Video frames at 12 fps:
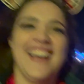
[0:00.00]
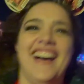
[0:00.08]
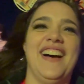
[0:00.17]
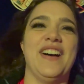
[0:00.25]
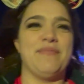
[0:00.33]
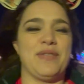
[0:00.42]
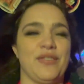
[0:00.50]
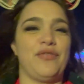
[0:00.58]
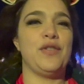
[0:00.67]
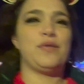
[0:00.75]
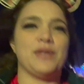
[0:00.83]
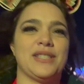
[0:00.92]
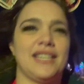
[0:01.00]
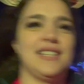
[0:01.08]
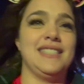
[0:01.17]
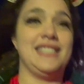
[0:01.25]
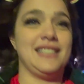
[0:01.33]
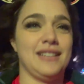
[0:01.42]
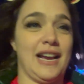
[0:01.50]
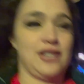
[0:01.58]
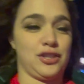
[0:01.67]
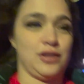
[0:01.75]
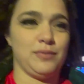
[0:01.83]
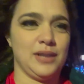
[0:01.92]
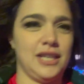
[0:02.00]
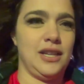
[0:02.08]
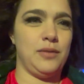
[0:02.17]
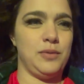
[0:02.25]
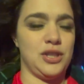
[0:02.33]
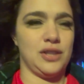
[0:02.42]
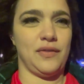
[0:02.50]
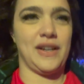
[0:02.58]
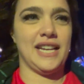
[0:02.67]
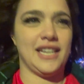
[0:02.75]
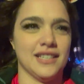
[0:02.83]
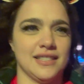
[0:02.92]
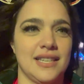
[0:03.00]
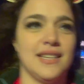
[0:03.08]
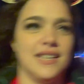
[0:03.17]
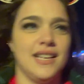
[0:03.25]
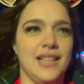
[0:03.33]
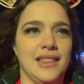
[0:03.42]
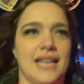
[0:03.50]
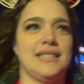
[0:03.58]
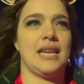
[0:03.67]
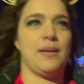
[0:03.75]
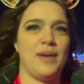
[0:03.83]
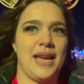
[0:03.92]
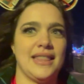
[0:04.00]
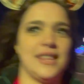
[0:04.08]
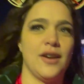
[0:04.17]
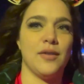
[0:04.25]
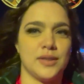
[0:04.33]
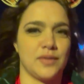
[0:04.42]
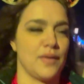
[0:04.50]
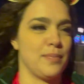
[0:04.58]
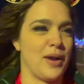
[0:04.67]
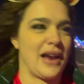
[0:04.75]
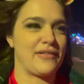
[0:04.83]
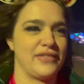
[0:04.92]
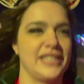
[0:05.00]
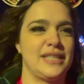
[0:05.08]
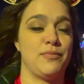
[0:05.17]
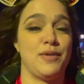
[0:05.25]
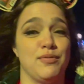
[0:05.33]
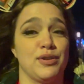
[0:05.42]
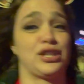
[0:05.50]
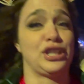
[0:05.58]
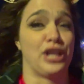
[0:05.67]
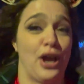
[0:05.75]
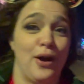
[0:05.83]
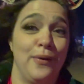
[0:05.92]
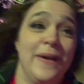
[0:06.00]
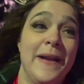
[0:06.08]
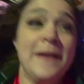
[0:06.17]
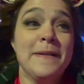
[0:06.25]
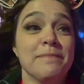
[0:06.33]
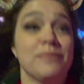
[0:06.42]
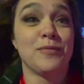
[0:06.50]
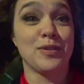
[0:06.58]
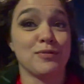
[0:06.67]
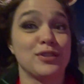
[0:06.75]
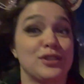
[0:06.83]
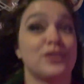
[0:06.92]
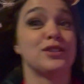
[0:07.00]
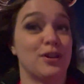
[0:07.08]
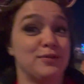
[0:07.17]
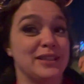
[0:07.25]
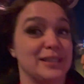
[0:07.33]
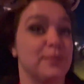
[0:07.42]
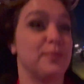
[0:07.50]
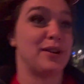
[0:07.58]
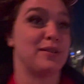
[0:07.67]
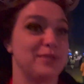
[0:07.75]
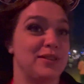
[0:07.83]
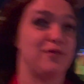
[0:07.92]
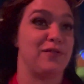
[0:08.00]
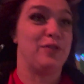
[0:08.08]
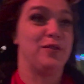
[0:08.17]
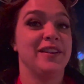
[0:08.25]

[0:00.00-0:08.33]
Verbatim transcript: um, the food was actually really good, which is funny because Last time we ate there, it was for breakfast, and we were so, we were so disappointed with the food.